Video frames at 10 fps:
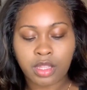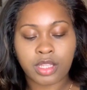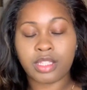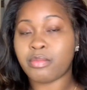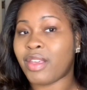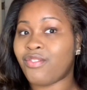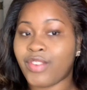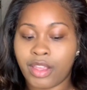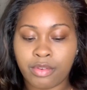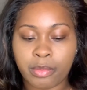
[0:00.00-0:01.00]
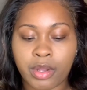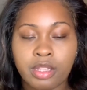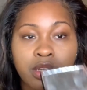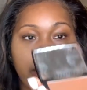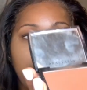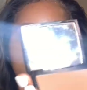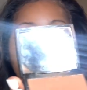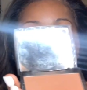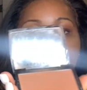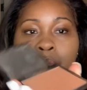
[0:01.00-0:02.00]
This is my favorite bronzer
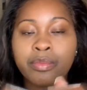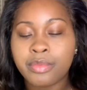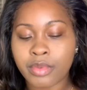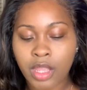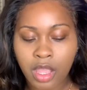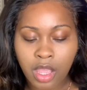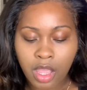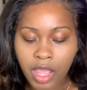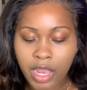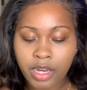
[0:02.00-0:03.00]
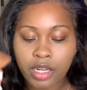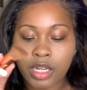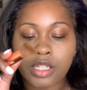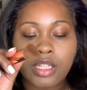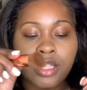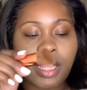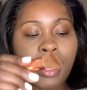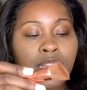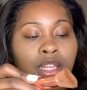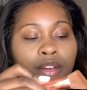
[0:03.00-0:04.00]
ever. And you're gonna just
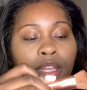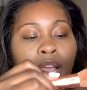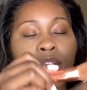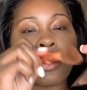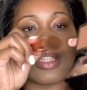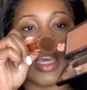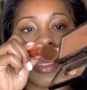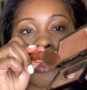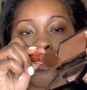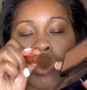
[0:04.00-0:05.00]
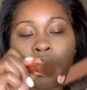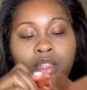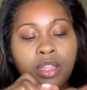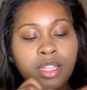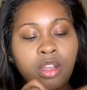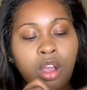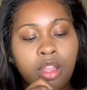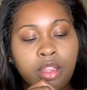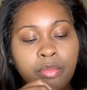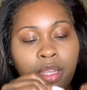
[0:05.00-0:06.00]
like, literally, I just take the bronzer that's
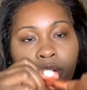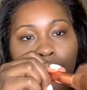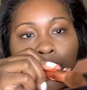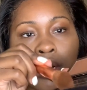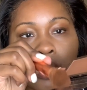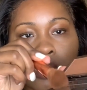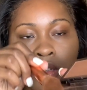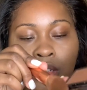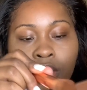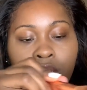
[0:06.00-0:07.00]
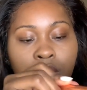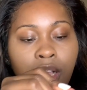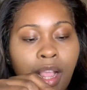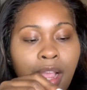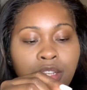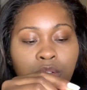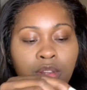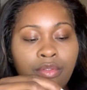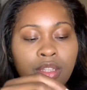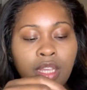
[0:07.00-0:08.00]
on the mirror. Like I don't
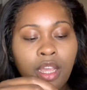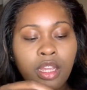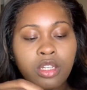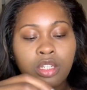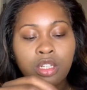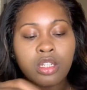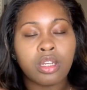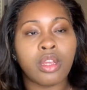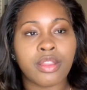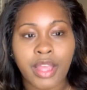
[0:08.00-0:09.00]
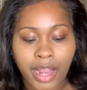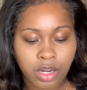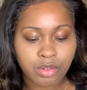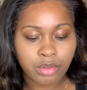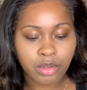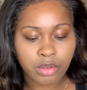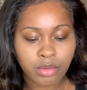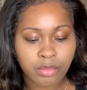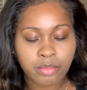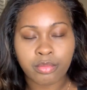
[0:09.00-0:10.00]
even touch the actual
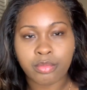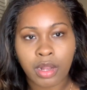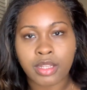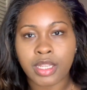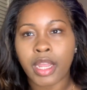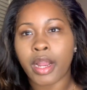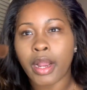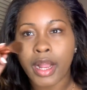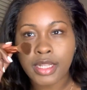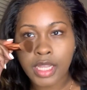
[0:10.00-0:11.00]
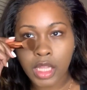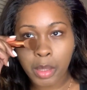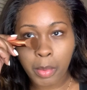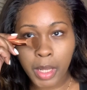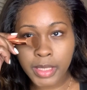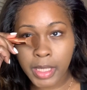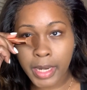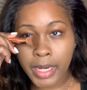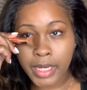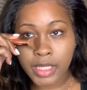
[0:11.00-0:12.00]
bronzing area. I take the bronzer
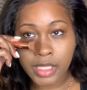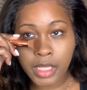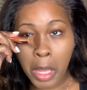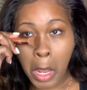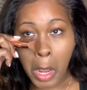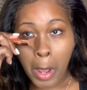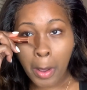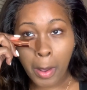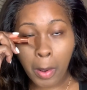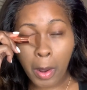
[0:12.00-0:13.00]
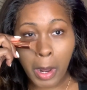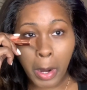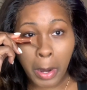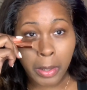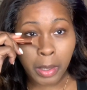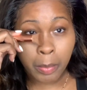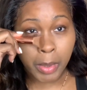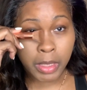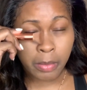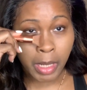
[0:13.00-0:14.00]
and I just go on the
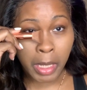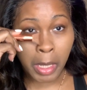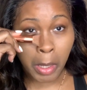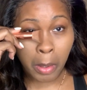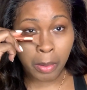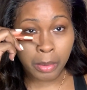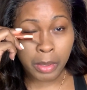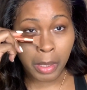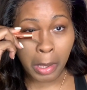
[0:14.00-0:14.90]
bridge of my nose.